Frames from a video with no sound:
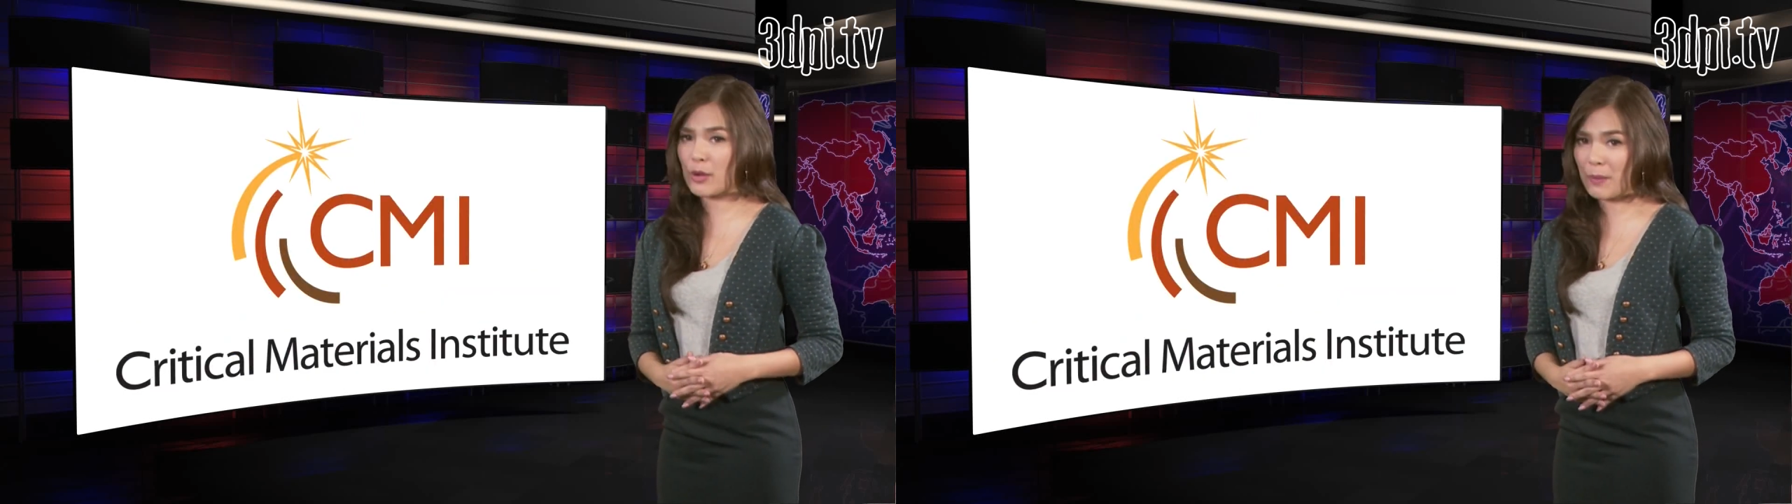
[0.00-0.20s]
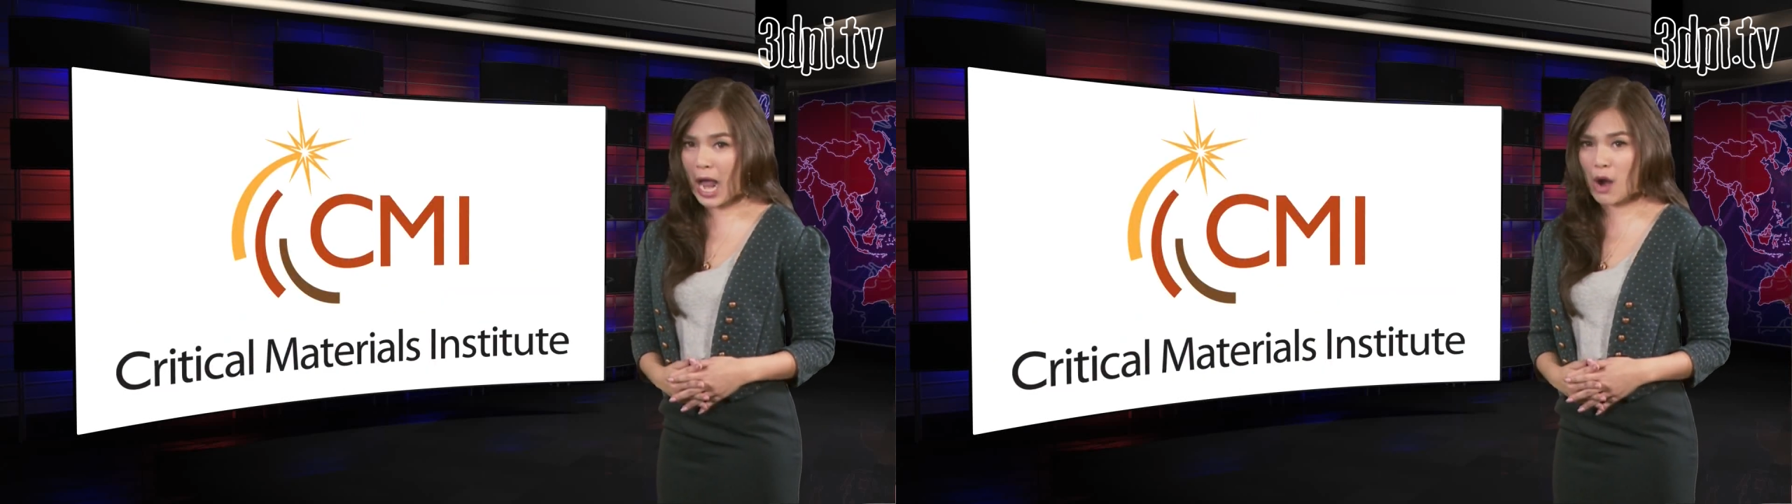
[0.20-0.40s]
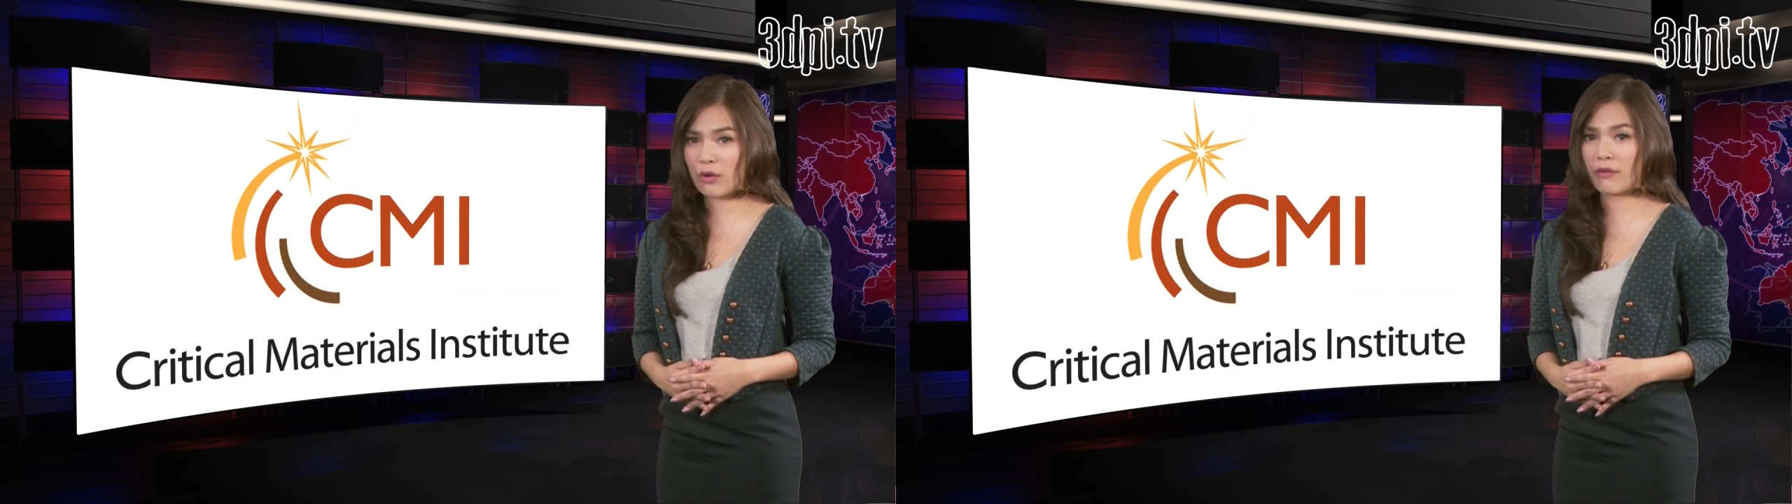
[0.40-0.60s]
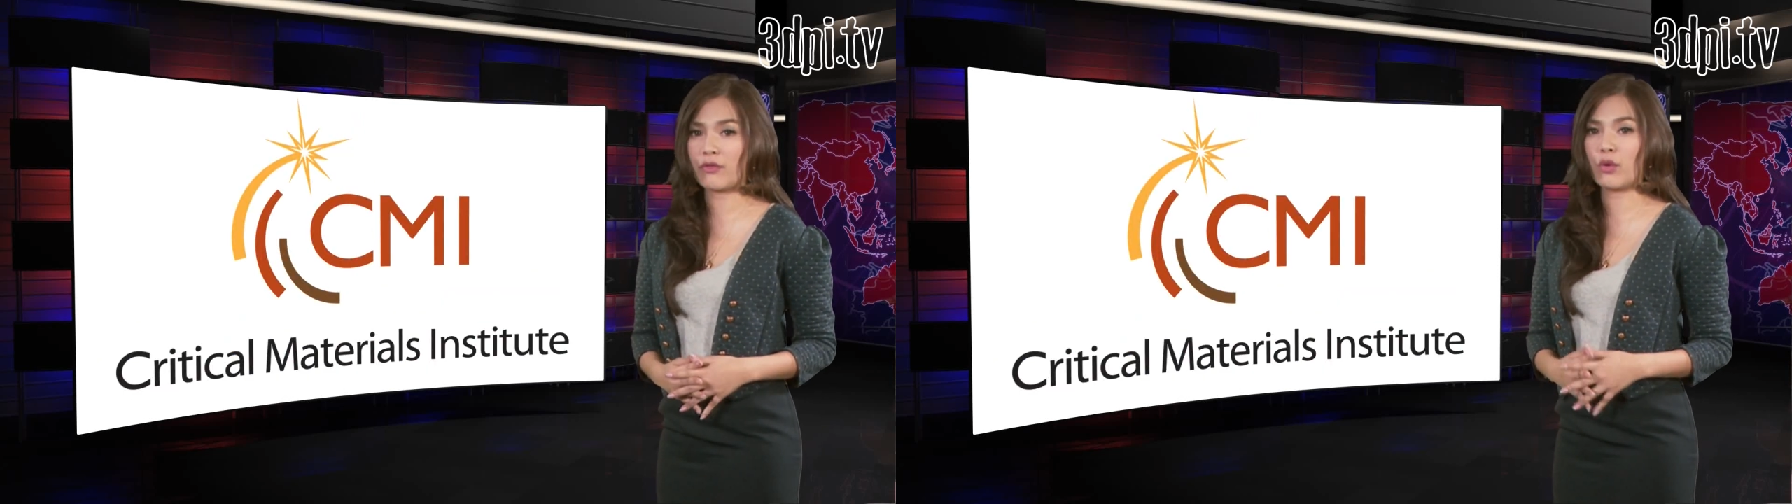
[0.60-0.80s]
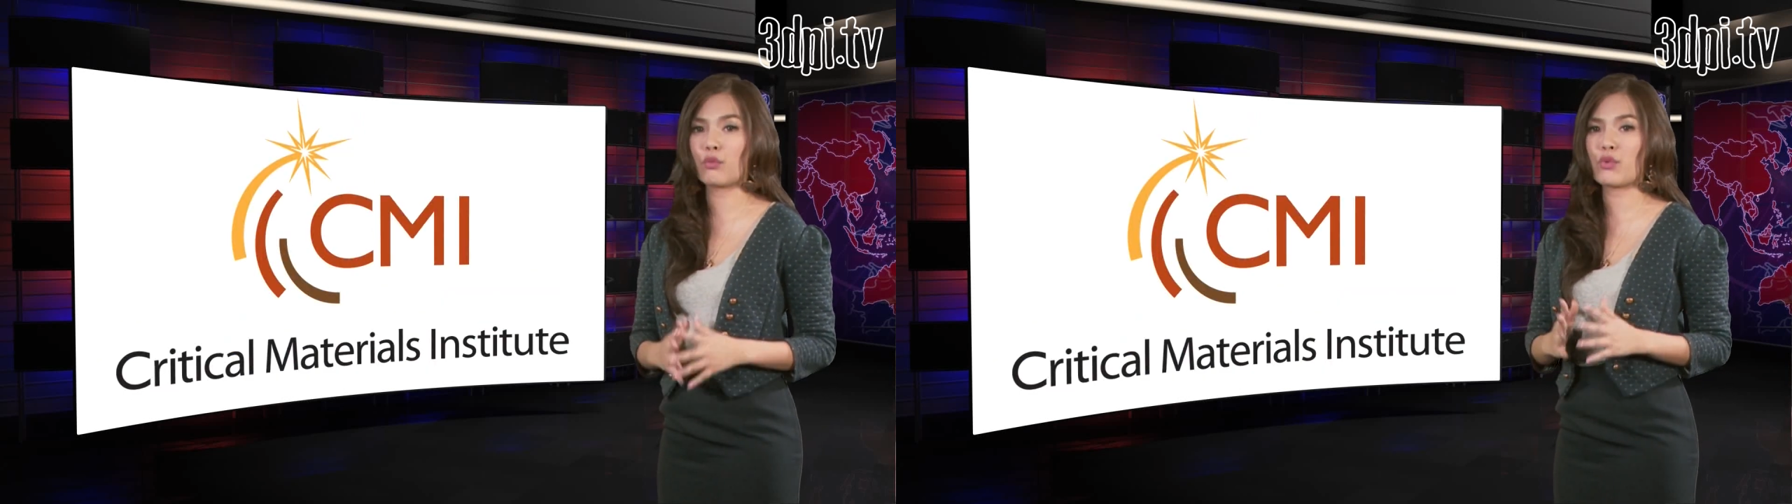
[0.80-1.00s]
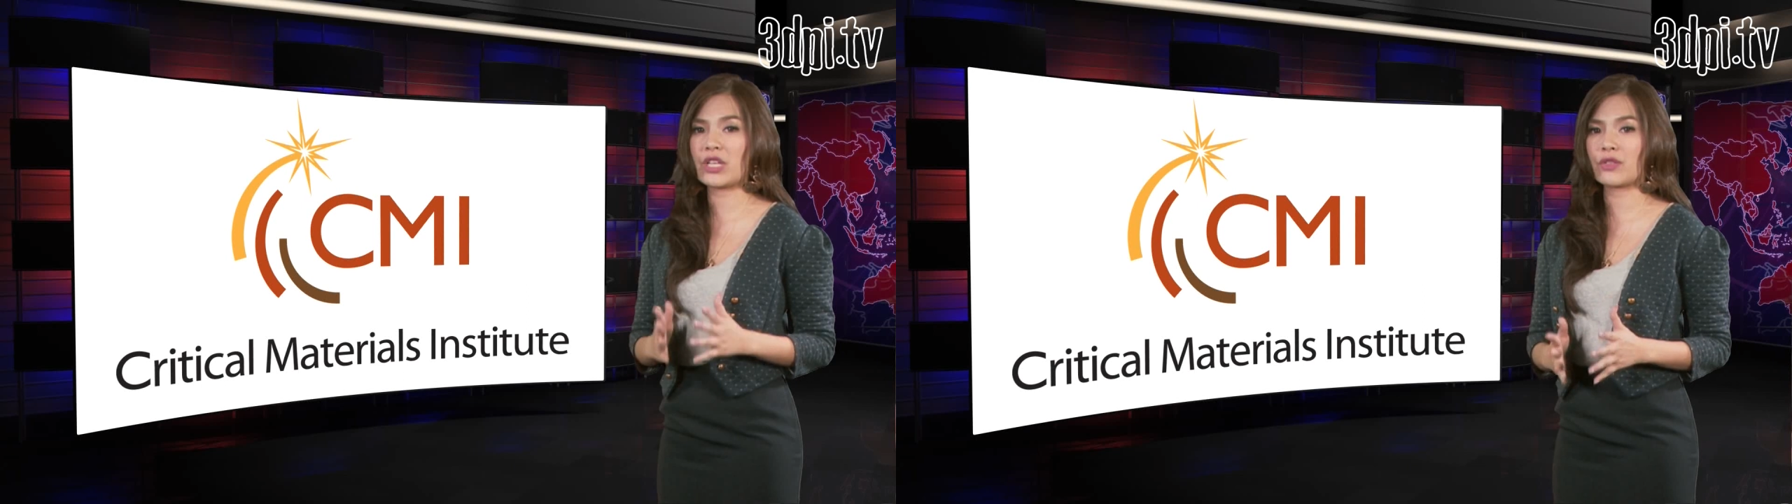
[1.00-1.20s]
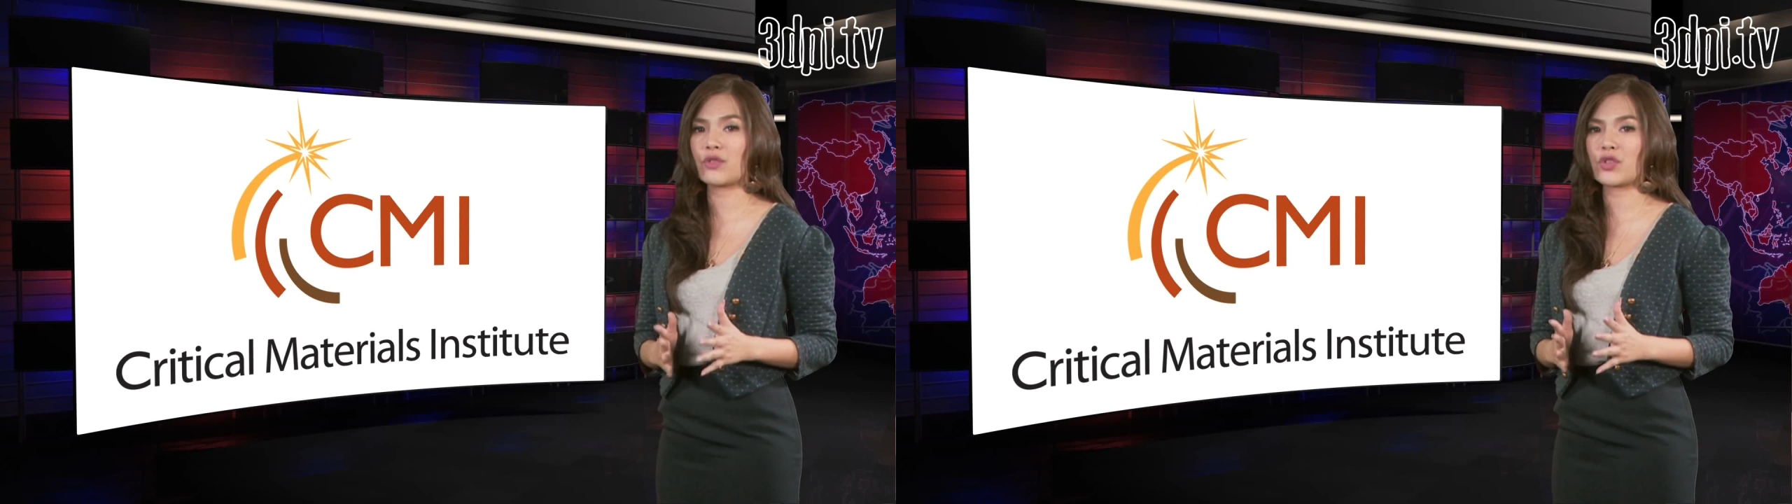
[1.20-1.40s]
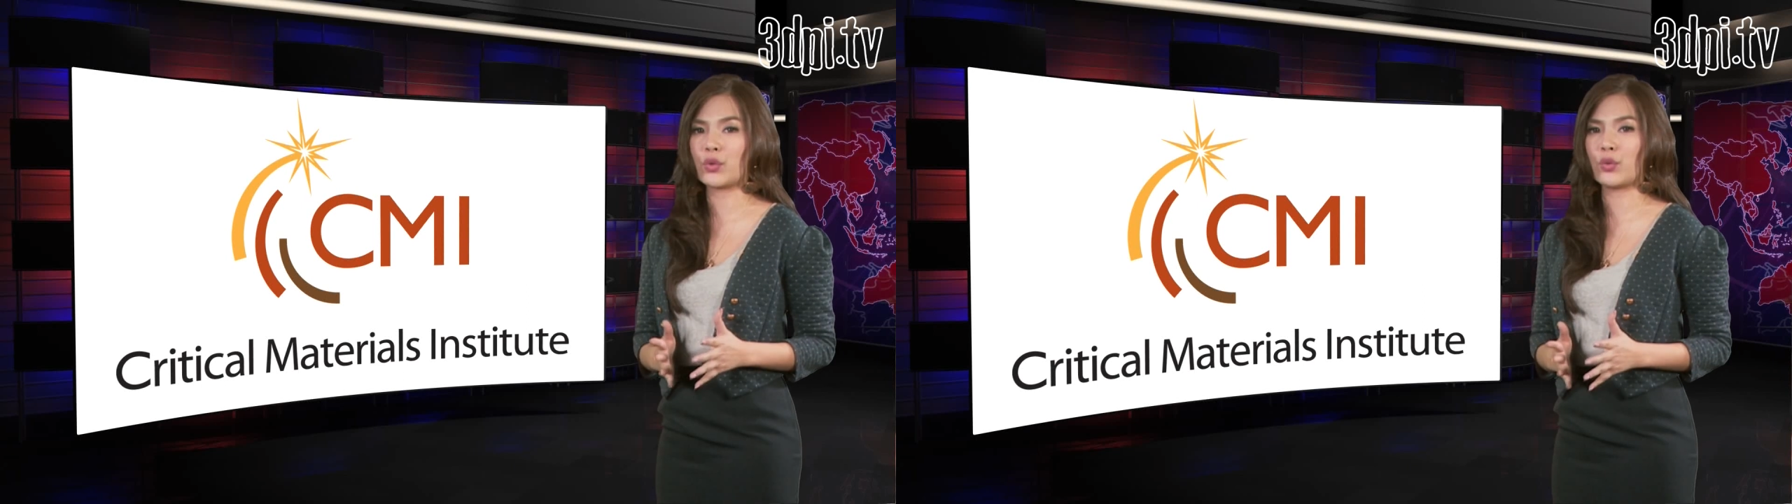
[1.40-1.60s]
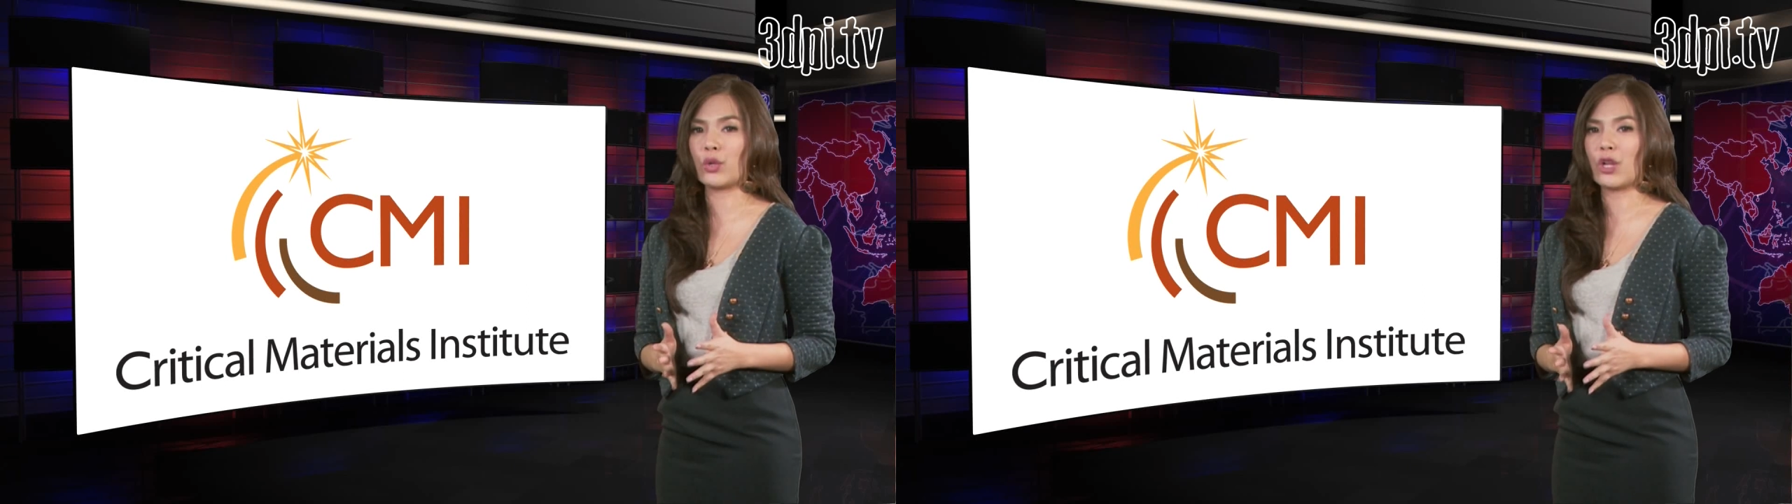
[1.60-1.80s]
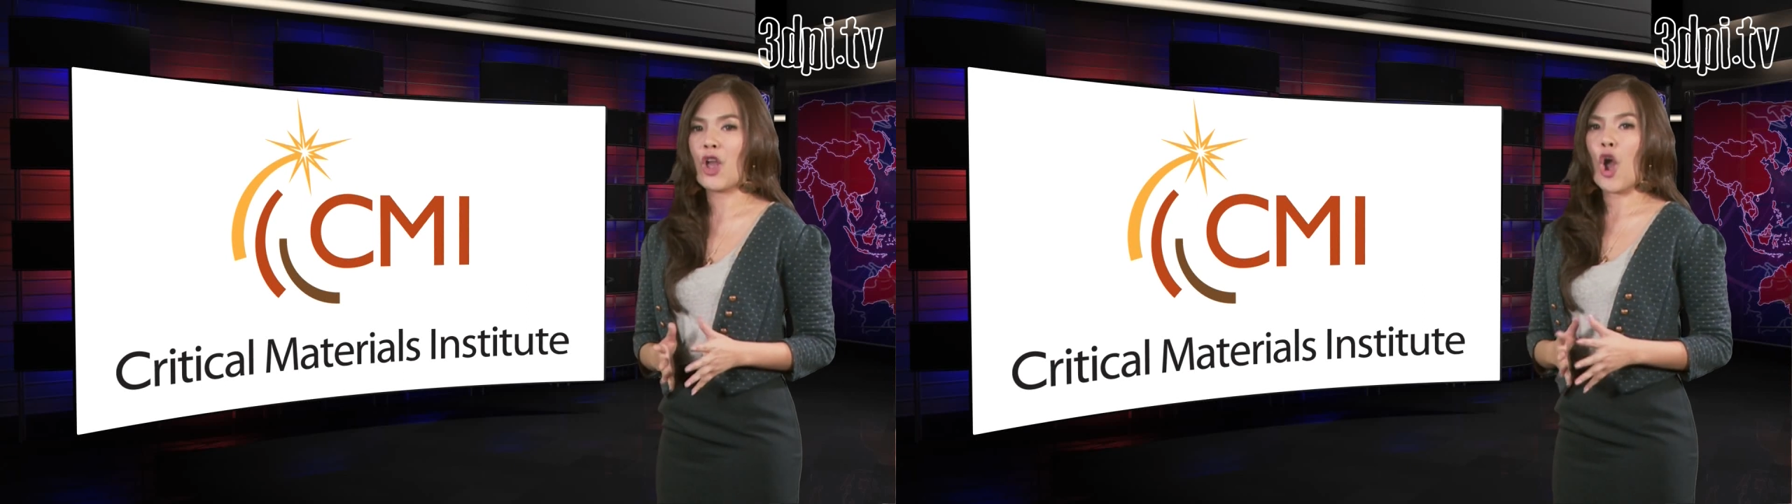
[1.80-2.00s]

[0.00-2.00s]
powerful research tool,